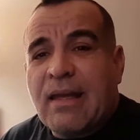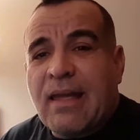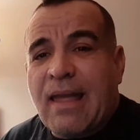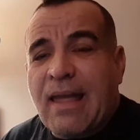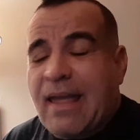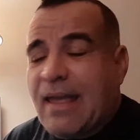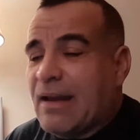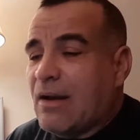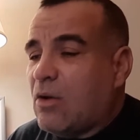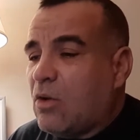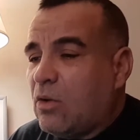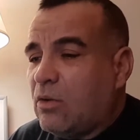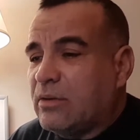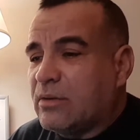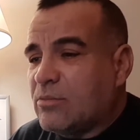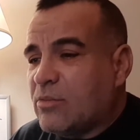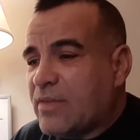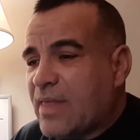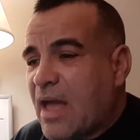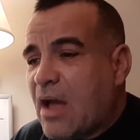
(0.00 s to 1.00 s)
and hold
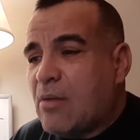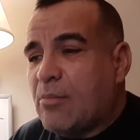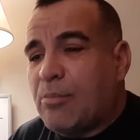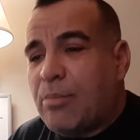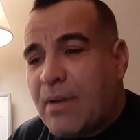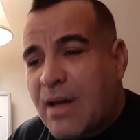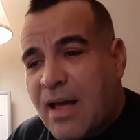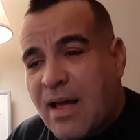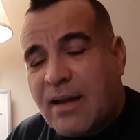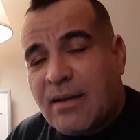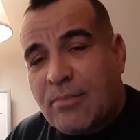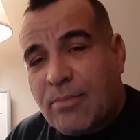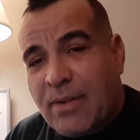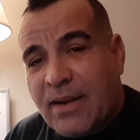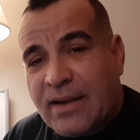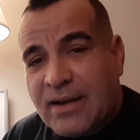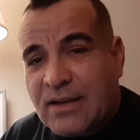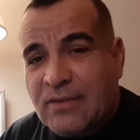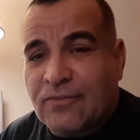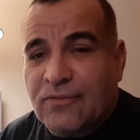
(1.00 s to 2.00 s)
him without bond
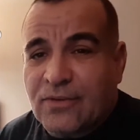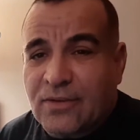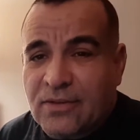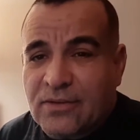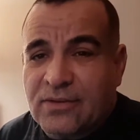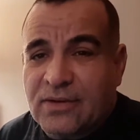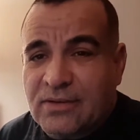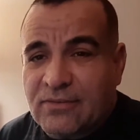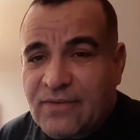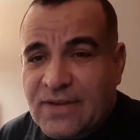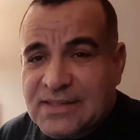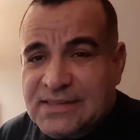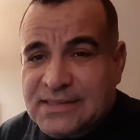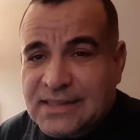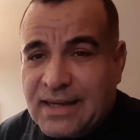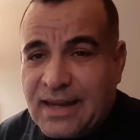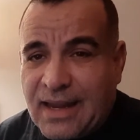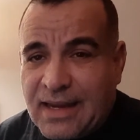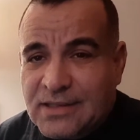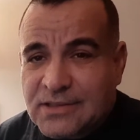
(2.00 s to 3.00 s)
pending further
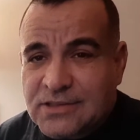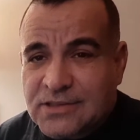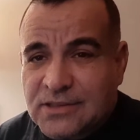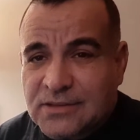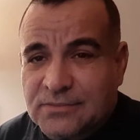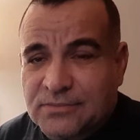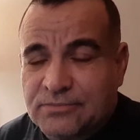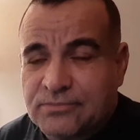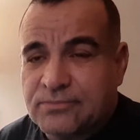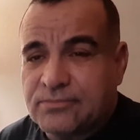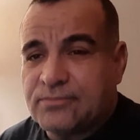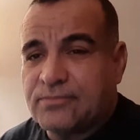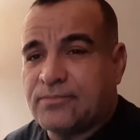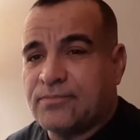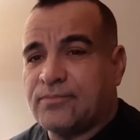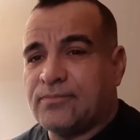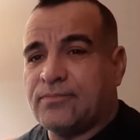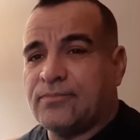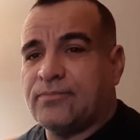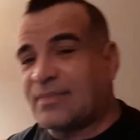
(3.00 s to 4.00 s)

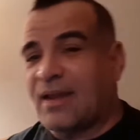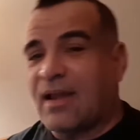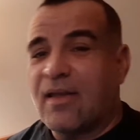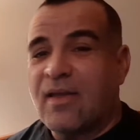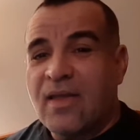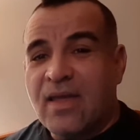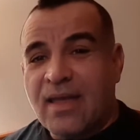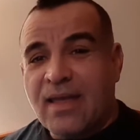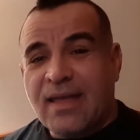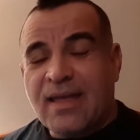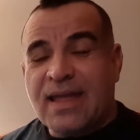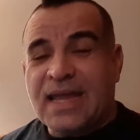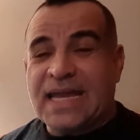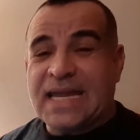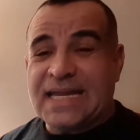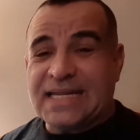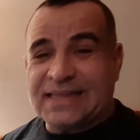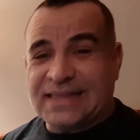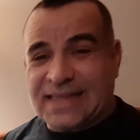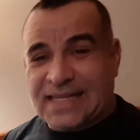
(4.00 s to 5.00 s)
investigation.
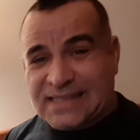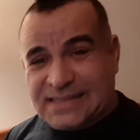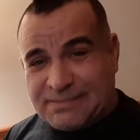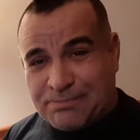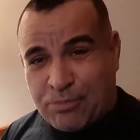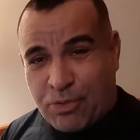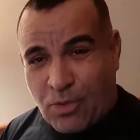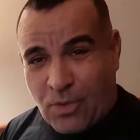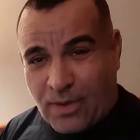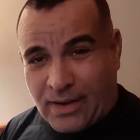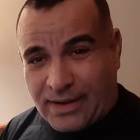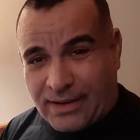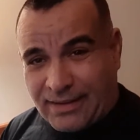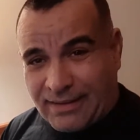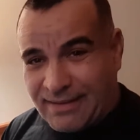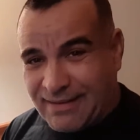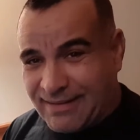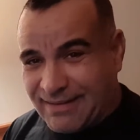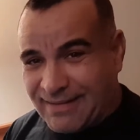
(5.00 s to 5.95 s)
At this point,